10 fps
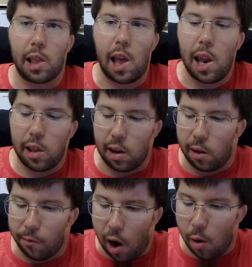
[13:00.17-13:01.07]
that that is
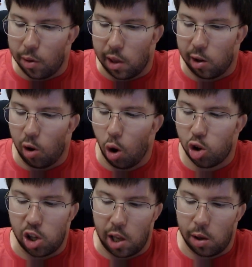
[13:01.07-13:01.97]
an environment that is
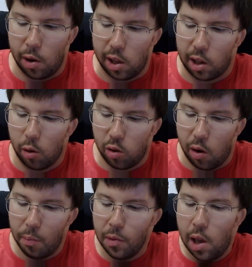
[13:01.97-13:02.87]
harsh to anybody that goes
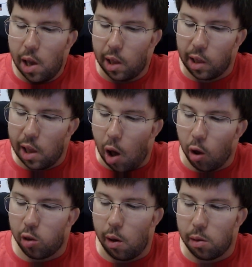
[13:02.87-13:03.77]
there. And then they
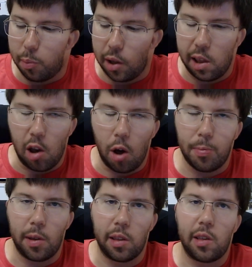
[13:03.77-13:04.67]
also have to play the
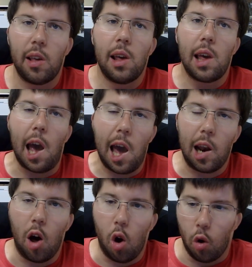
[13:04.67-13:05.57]
Dolphins
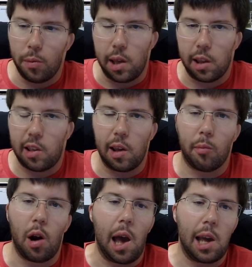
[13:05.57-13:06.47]
at home in
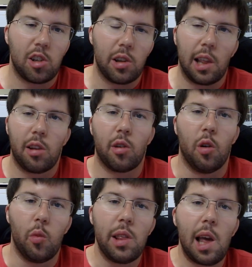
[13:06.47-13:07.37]
December. I actually think they're
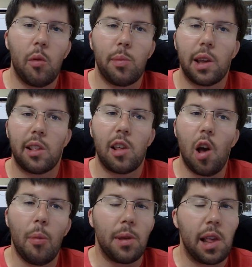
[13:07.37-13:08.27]
going to win that one because the
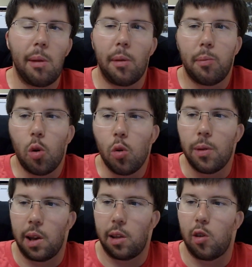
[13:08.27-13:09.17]
Dolphins haven't
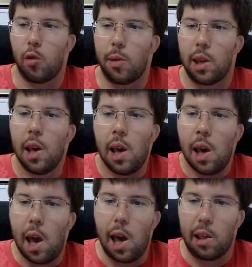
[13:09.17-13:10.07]
proven it to me
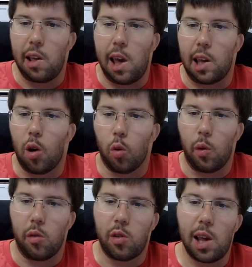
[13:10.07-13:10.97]
as a
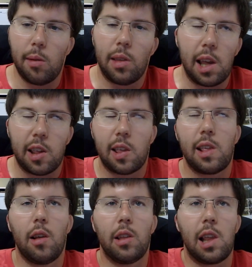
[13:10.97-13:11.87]
cold weather team. They
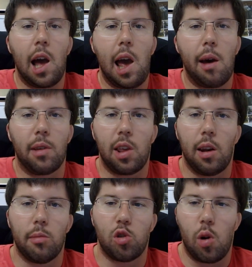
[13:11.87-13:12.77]
still did not have a
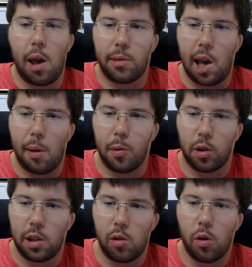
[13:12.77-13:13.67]
ton of draft
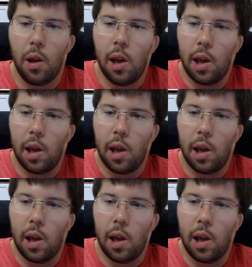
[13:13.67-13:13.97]
capital here,